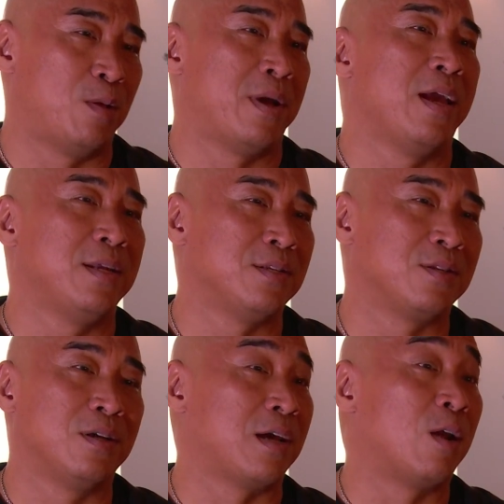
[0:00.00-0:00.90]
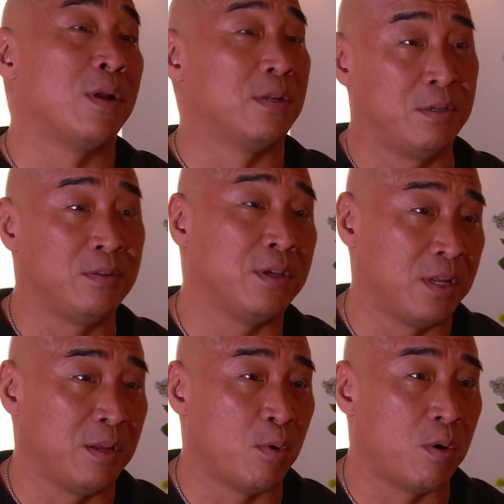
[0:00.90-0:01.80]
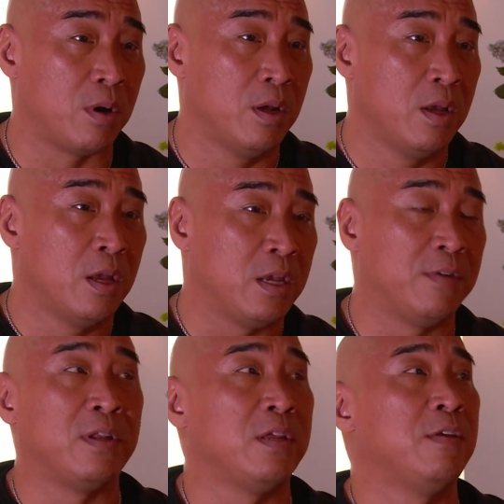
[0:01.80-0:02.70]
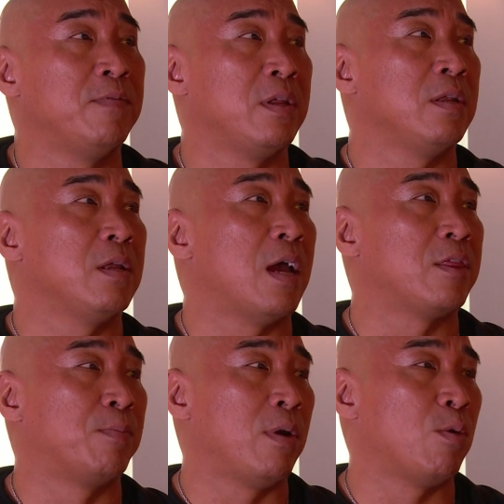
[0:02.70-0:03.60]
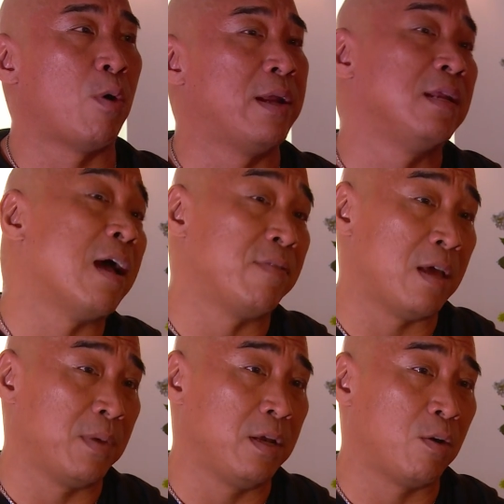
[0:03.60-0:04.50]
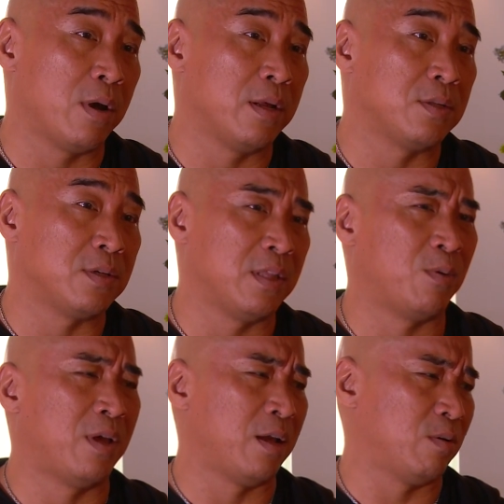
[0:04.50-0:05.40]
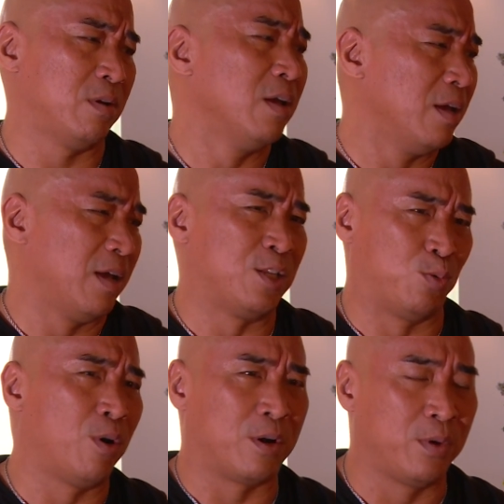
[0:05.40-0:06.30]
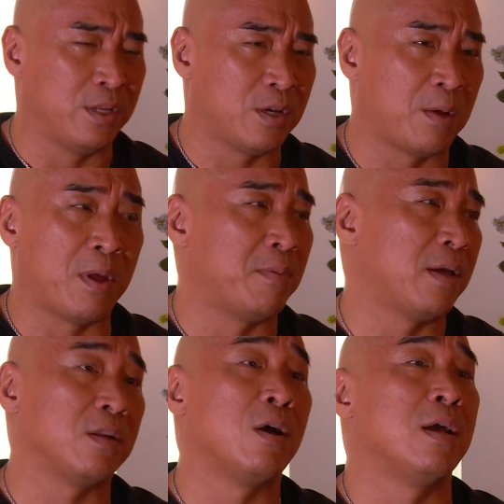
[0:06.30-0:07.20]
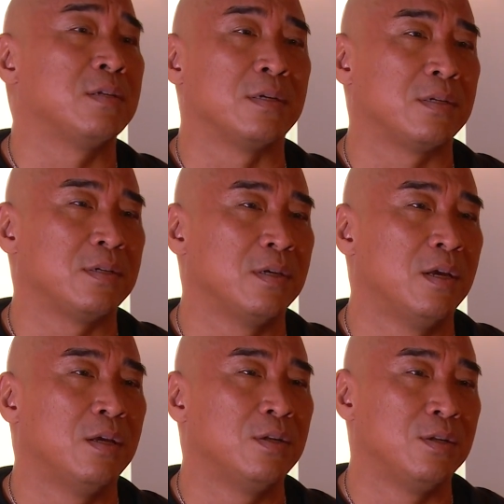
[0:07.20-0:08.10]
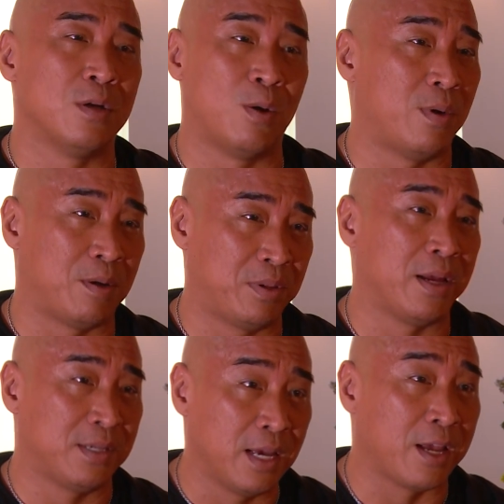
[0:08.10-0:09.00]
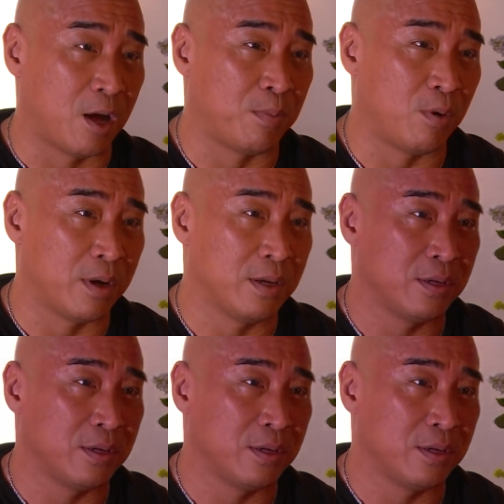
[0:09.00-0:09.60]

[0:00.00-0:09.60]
my agents, look, I don't want to do these anymore. Even at the point where I didn't have that many credits, and they were like, it's work, what are you talking about? I'm like, no, I just don't want to play a takeout boy.